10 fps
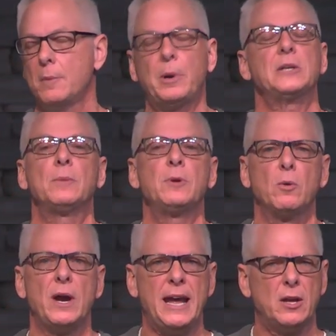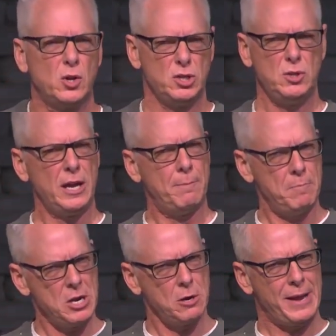probably some of you right now go, you got a
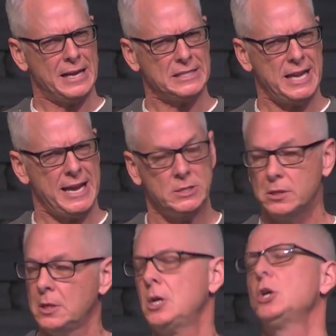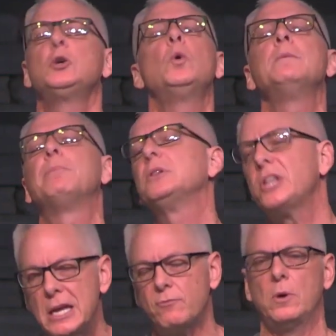mirror backstage? You wouldn't
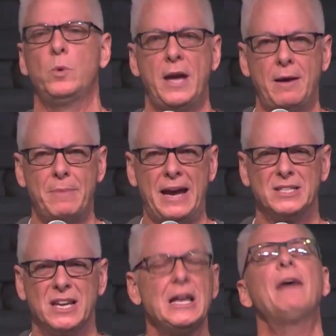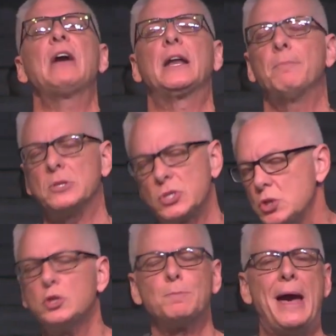believe what we have backstage. I've got a
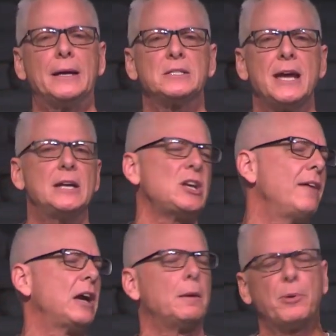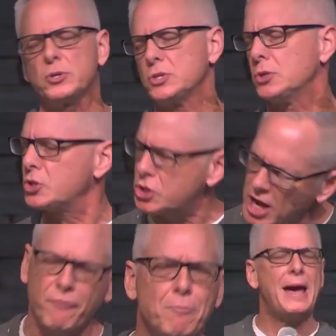masseuse backstage. I've got a personal
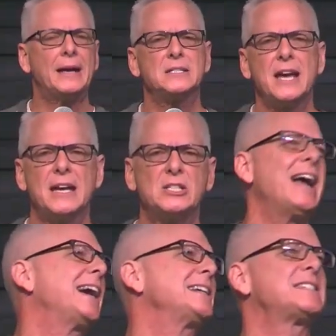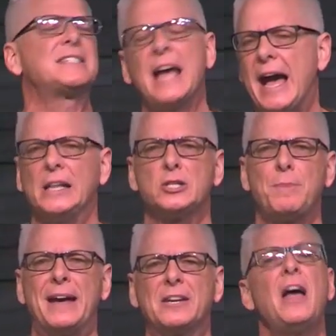chef backstage. I got a stylist
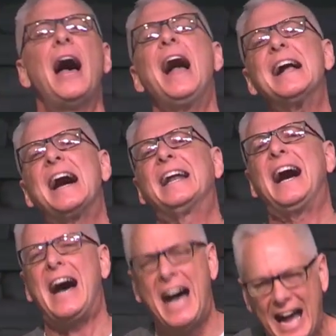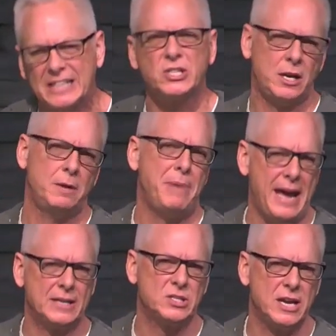back there. I got a hot tub
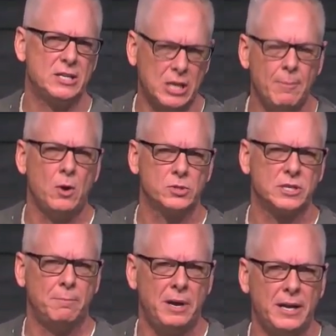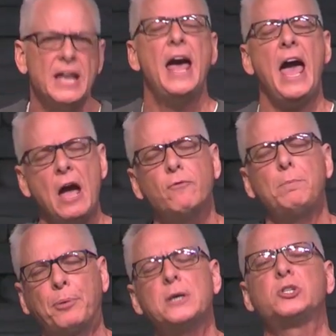backstage. Come on, somebody.
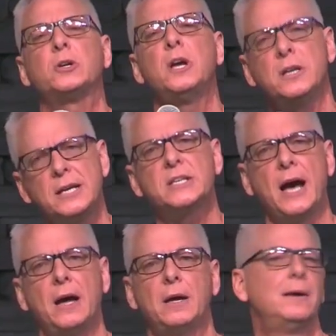Every preacher needs a hot.